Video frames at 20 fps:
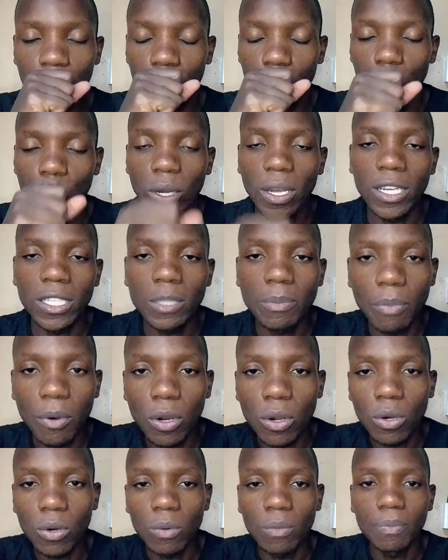to
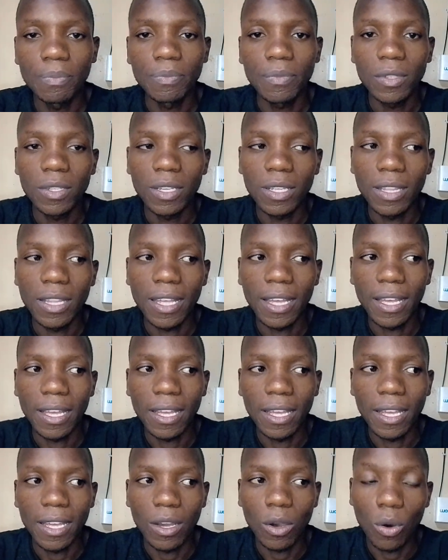explore
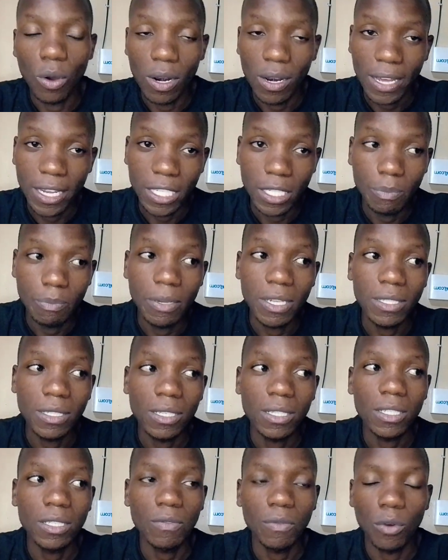the online
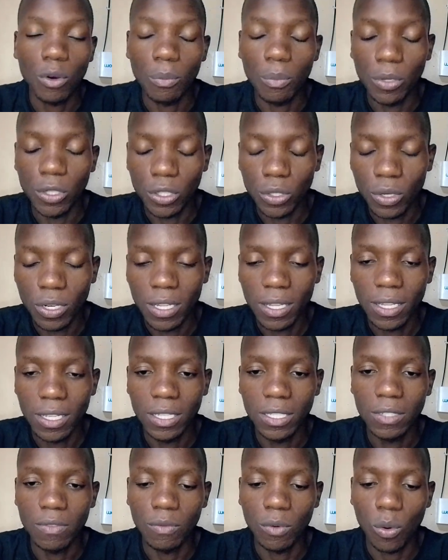spaces for
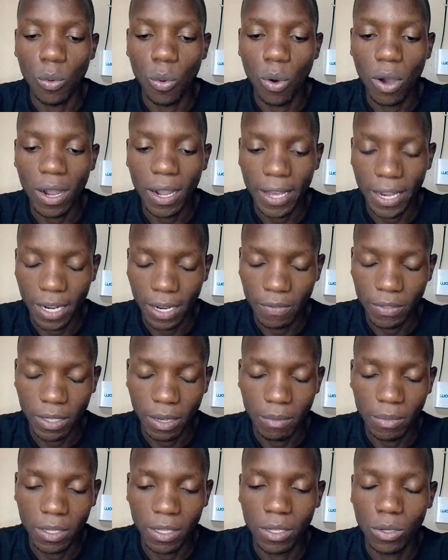opportunities for work and have
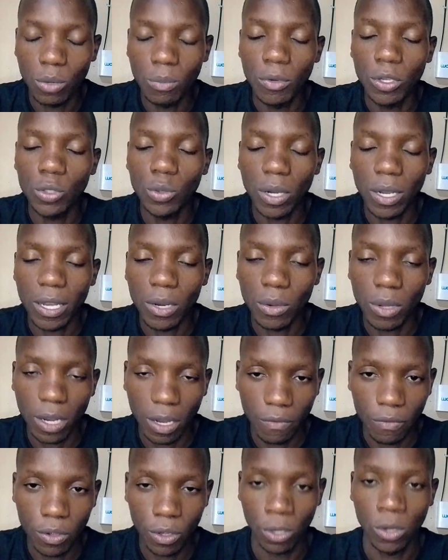something remote work and what
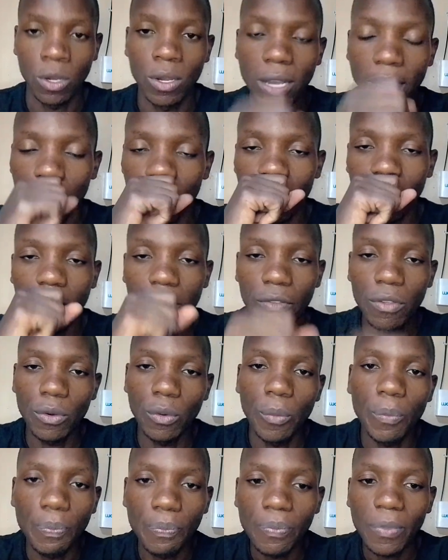have
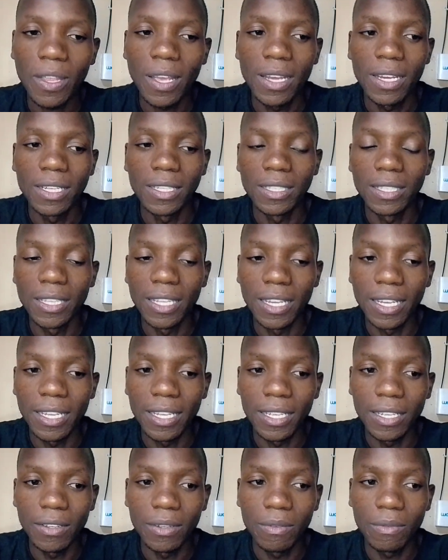you,
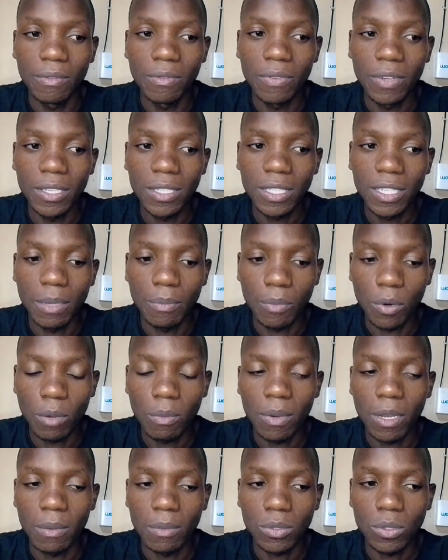they face the
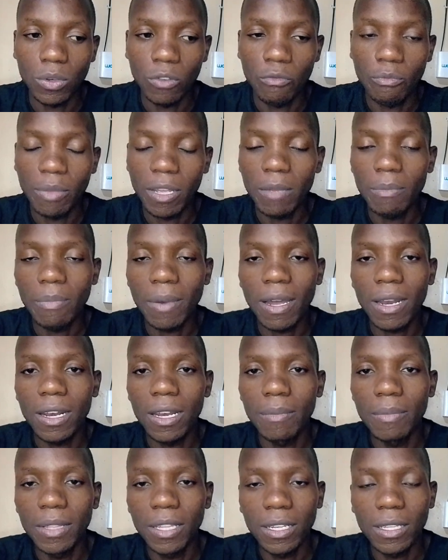problems of PayPal
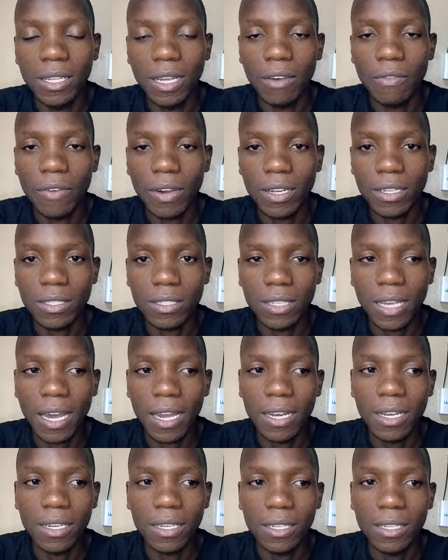limiting their funds.
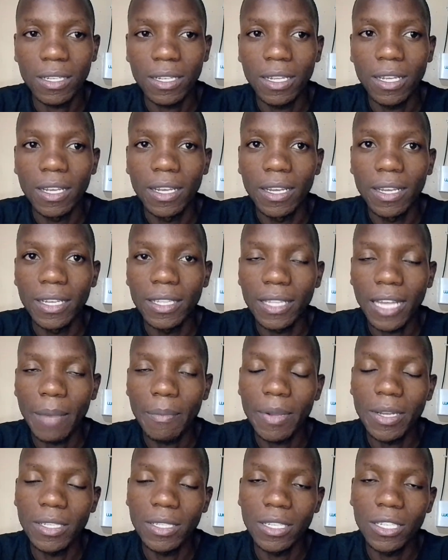And it
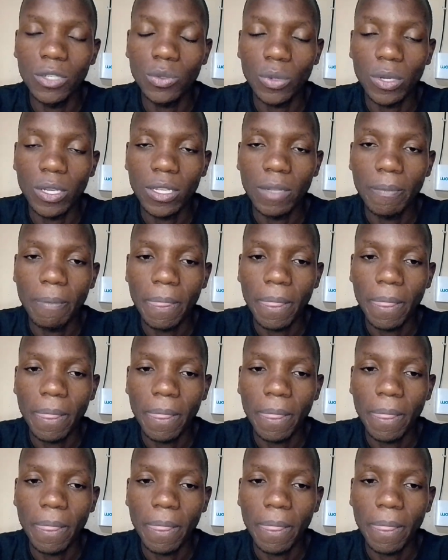happens this way.